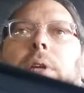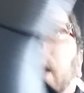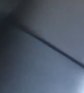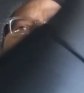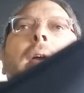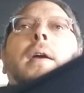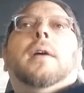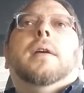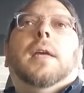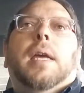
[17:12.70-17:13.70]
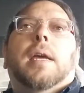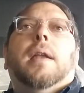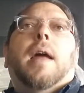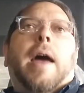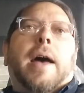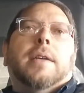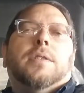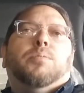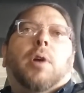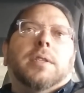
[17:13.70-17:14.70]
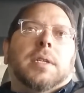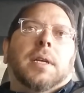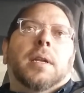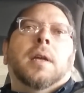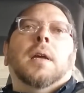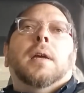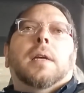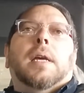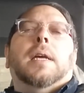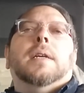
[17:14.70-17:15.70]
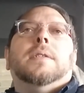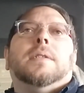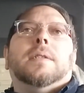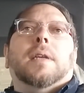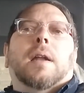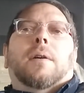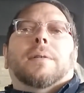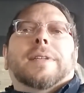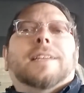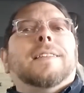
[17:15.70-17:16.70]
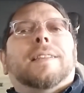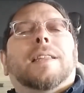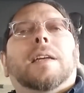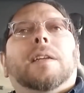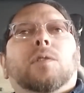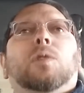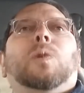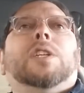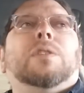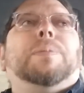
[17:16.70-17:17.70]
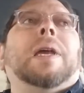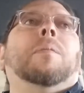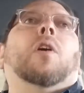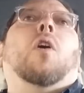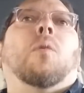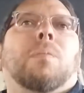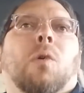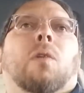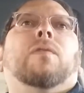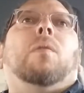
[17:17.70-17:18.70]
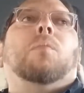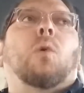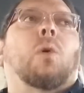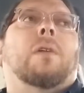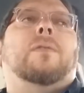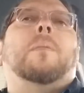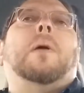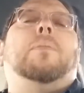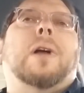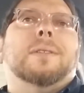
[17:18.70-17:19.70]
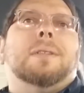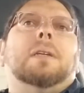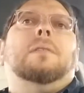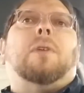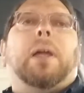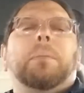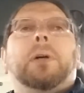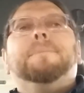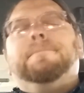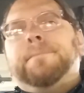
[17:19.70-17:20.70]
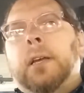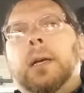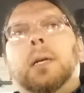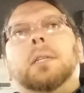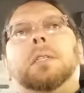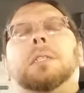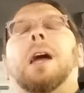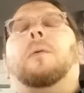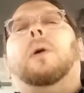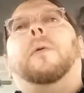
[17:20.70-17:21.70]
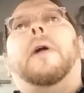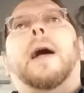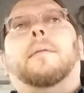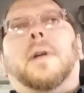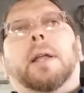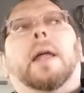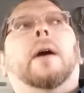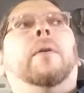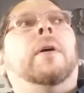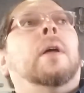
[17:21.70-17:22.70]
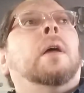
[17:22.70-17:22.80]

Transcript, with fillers: Yang in as president is, you know, it, we should be able to hope more for more from our president, right? But it's just not where we're at right now.